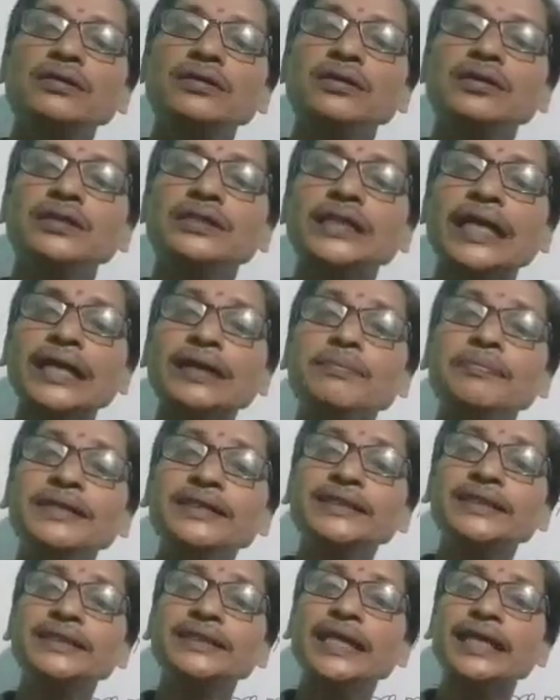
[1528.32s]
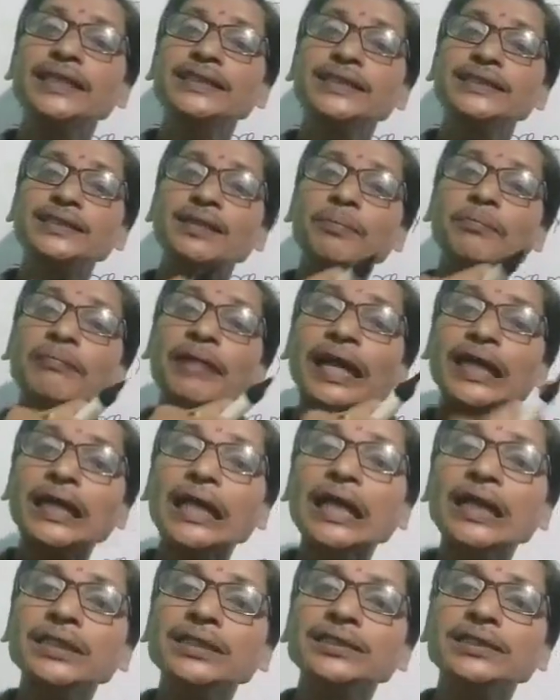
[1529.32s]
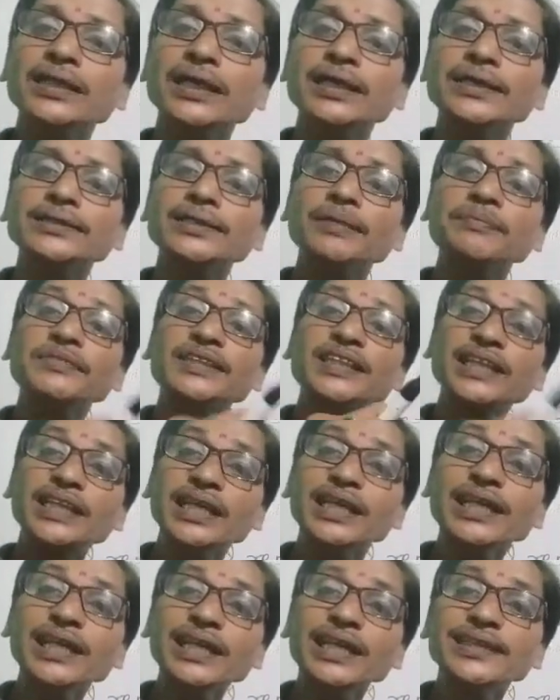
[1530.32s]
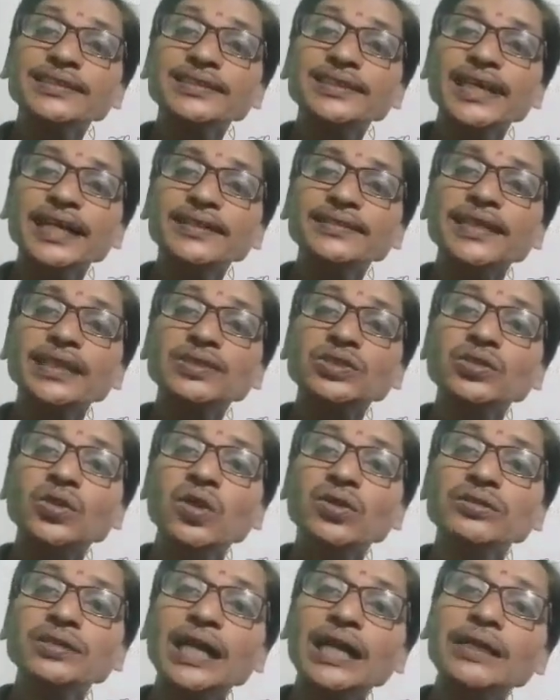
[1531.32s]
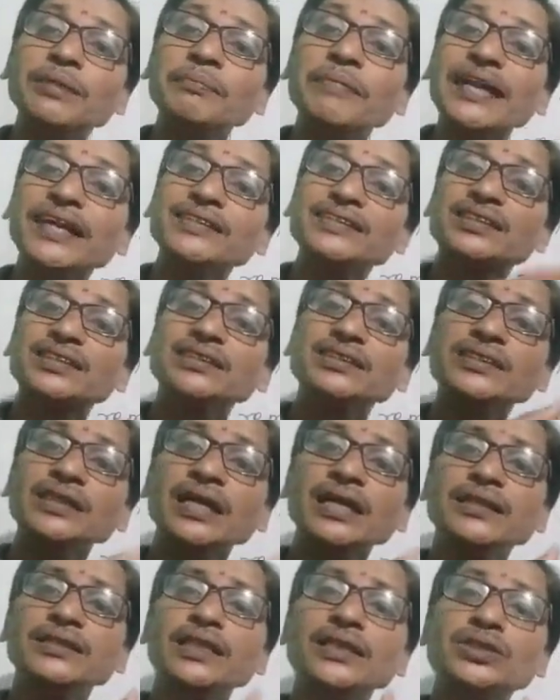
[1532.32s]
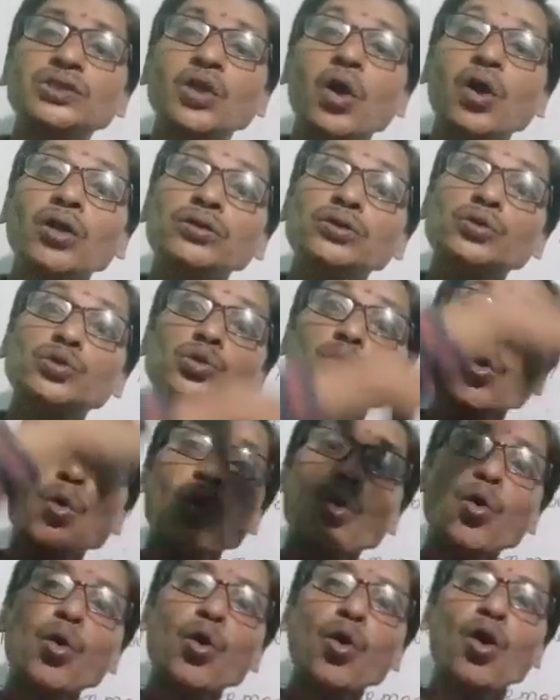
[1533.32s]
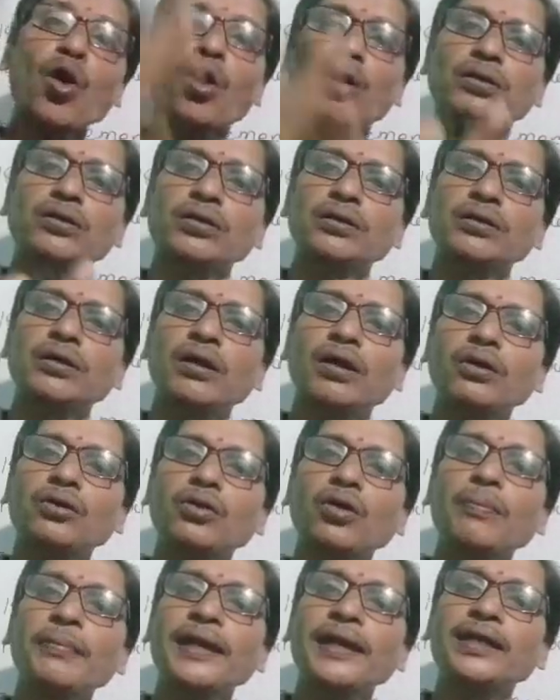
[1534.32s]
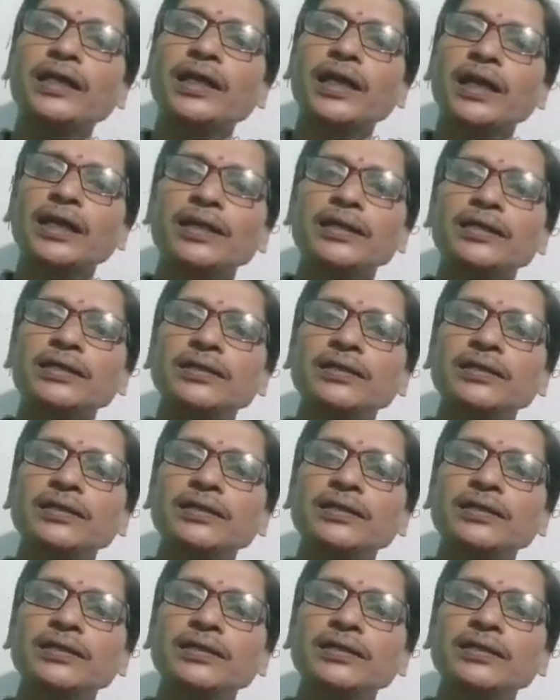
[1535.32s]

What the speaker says: That means there is some metal, there is some thing inside the sun that makes the sun so hot automatically.